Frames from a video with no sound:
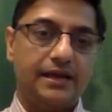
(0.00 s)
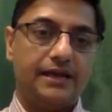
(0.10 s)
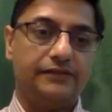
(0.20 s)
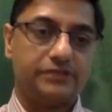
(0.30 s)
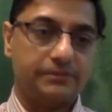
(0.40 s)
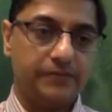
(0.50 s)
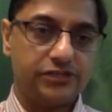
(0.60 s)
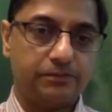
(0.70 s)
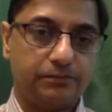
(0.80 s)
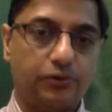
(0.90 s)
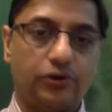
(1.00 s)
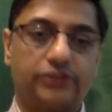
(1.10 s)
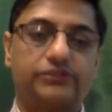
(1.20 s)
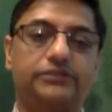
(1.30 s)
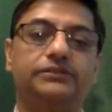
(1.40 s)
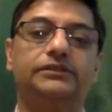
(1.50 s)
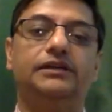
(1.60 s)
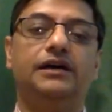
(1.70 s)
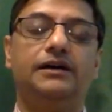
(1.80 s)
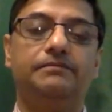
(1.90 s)
And there was a major port.
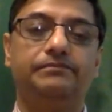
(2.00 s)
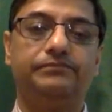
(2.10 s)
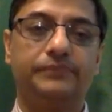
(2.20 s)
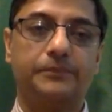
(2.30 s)
Um,